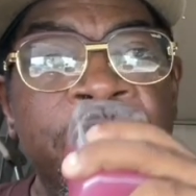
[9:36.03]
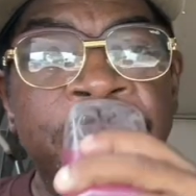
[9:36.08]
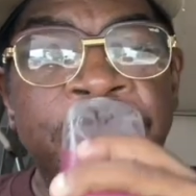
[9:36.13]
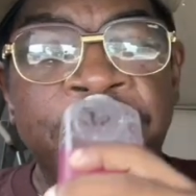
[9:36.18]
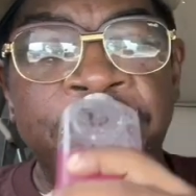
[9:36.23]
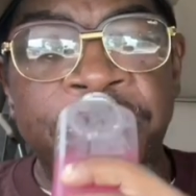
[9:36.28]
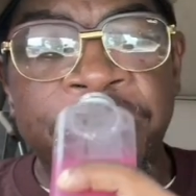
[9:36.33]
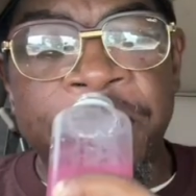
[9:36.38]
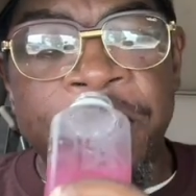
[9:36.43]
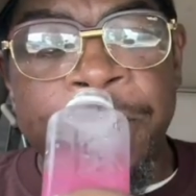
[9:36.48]

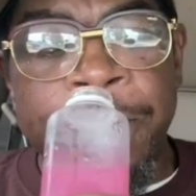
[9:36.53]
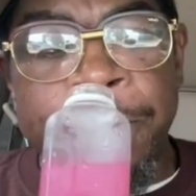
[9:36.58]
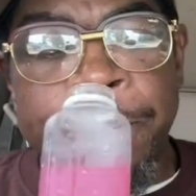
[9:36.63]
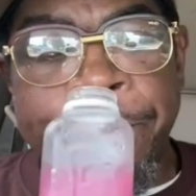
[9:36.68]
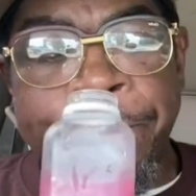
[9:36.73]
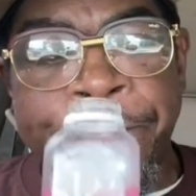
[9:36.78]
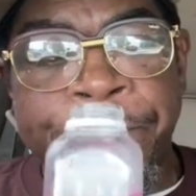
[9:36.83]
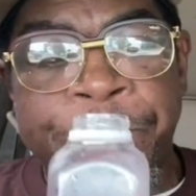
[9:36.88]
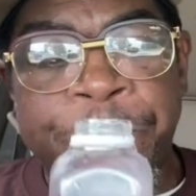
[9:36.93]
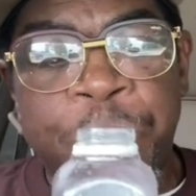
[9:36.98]

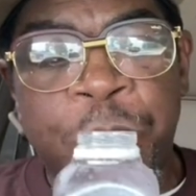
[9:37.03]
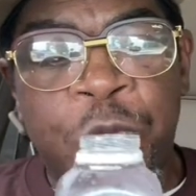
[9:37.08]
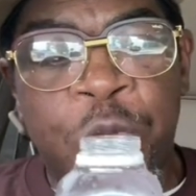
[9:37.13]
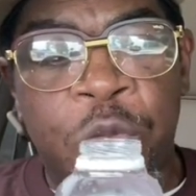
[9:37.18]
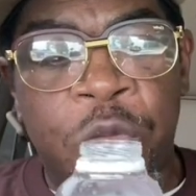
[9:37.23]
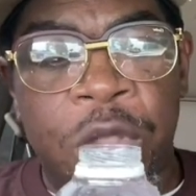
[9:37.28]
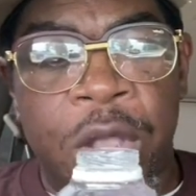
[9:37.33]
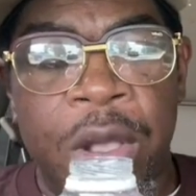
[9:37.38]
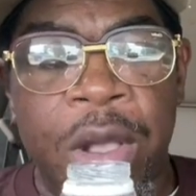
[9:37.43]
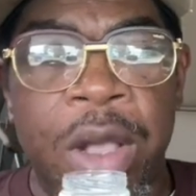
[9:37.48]

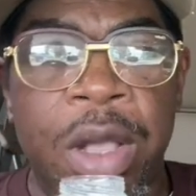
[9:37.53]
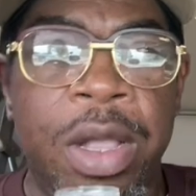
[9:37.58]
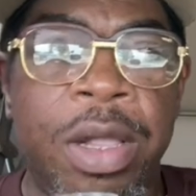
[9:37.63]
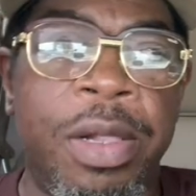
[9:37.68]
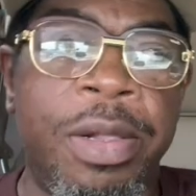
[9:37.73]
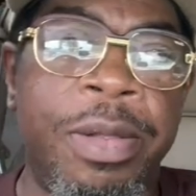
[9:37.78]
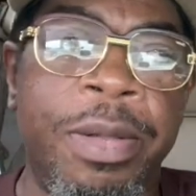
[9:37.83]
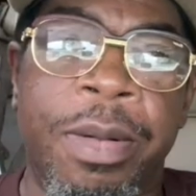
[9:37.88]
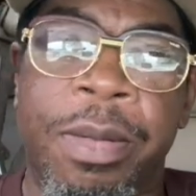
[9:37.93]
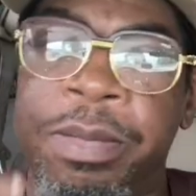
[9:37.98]

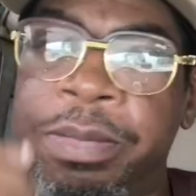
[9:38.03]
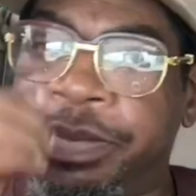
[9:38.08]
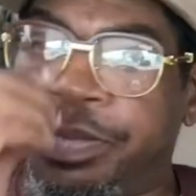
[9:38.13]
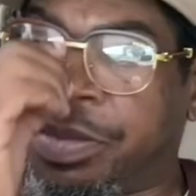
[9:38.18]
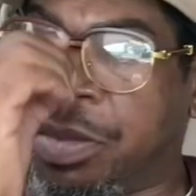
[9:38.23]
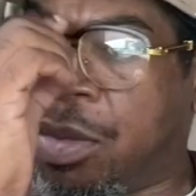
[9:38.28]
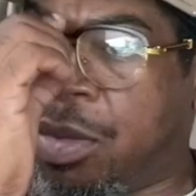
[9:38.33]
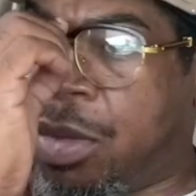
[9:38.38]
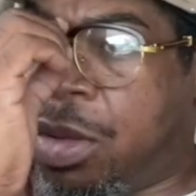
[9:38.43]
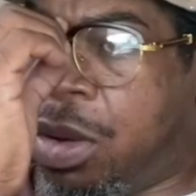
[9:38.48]

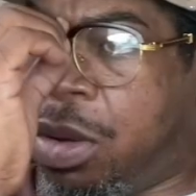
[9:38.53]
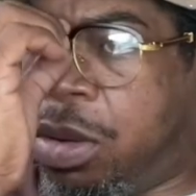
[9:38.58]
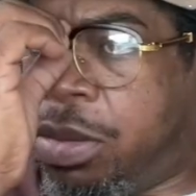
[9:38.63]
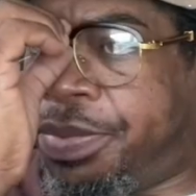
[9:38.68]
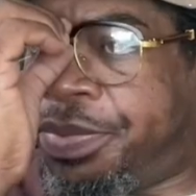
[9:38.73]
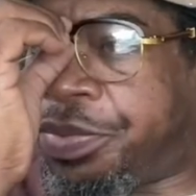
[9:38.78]
No one is speaking in this clip.